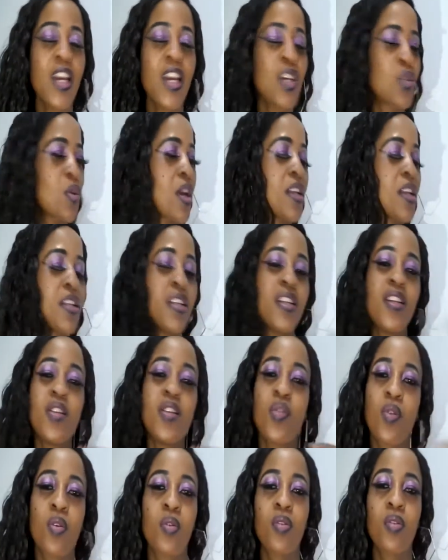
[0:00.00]
So I didn't
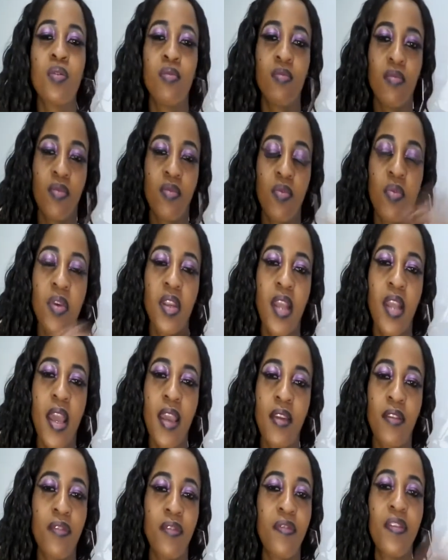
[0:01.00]
know when
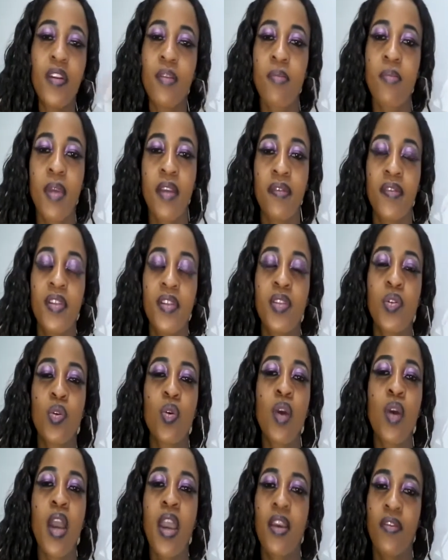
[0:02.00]
I film my
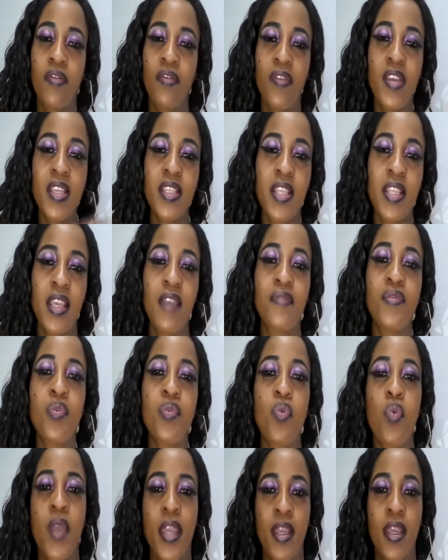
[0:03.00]
video, I first have to
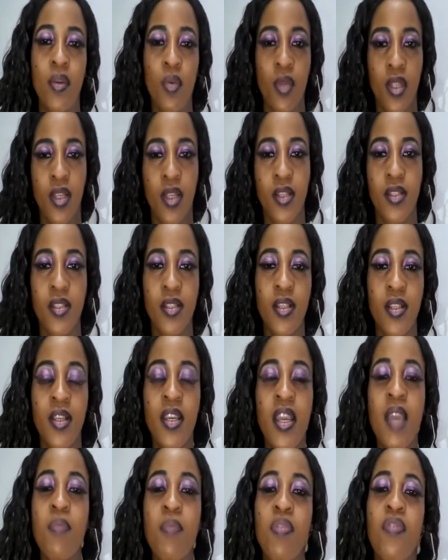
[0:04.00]
work with it
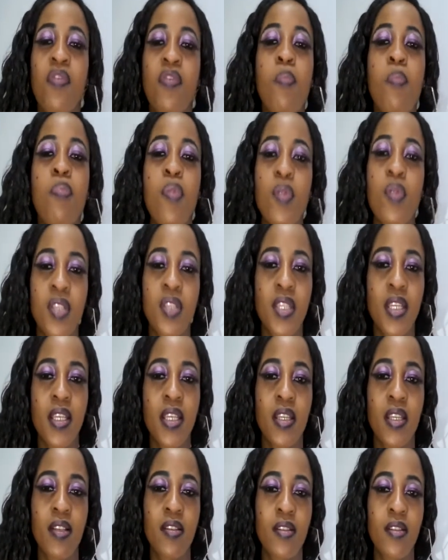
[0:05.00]
before posting
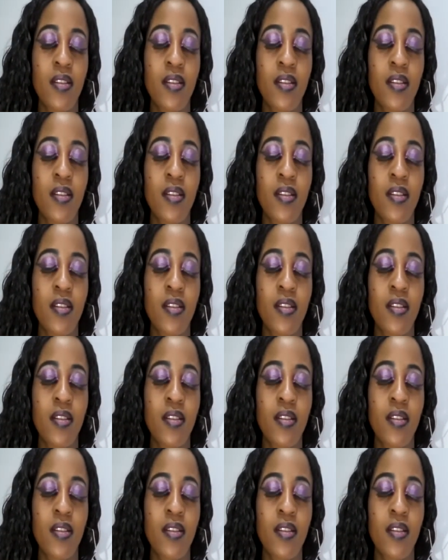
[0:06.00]
it,